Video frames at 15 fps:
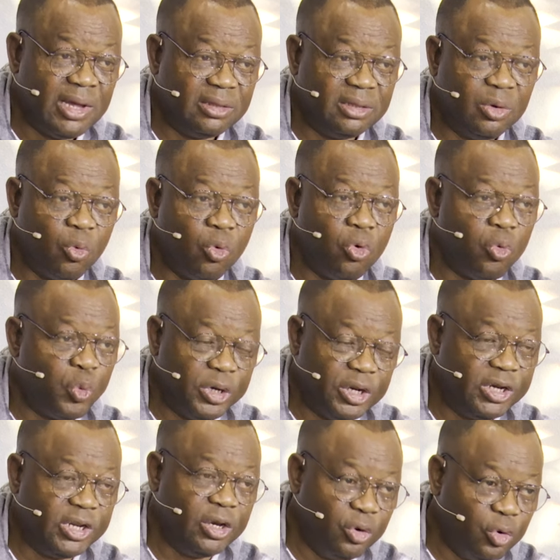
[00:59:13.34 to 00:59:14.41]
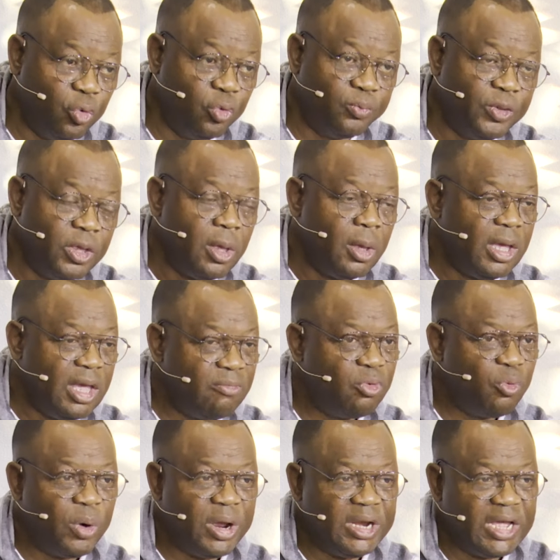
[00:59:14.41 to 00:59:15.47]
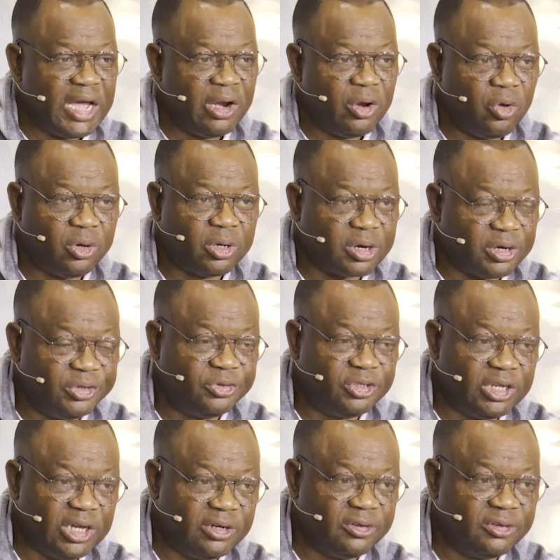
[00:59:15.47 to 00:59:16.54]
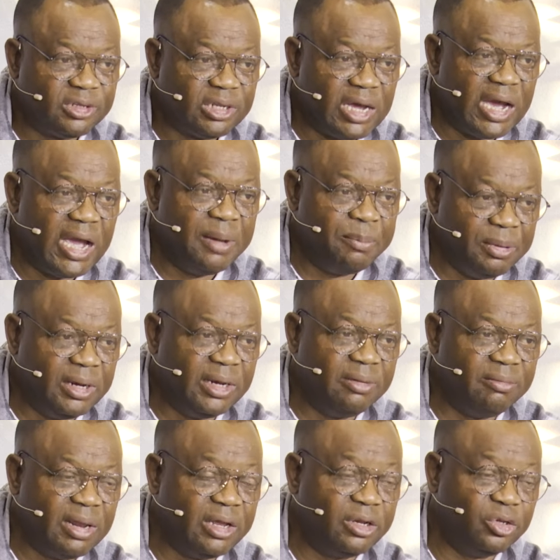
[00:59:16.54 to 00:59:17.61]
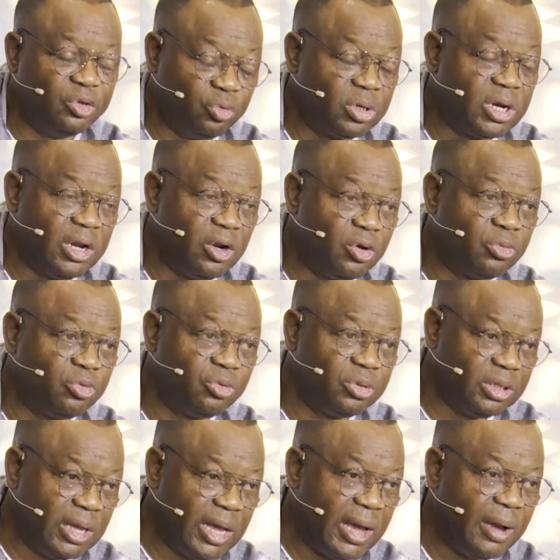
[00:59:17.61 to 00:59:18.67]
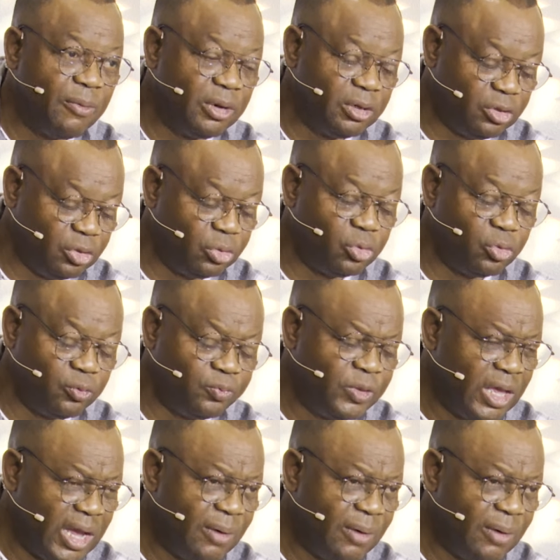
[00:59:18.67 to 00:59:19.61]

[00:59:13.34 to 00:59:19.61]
and say, whoa, we didn't know even when they are not Christians, I believe that you can also say, I want you to,